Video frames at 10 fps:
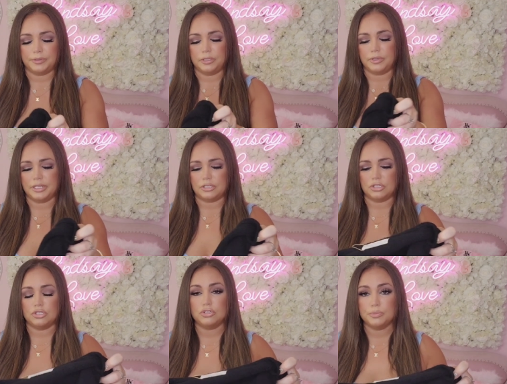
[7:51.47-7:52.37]
feel. It is
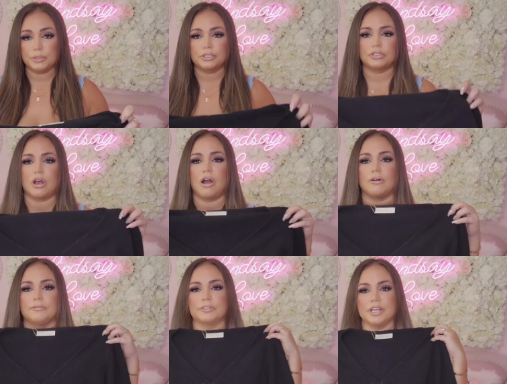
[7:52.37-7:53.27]
super
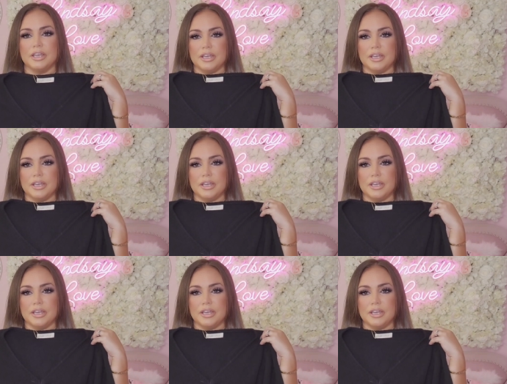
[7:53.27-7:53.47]
soft.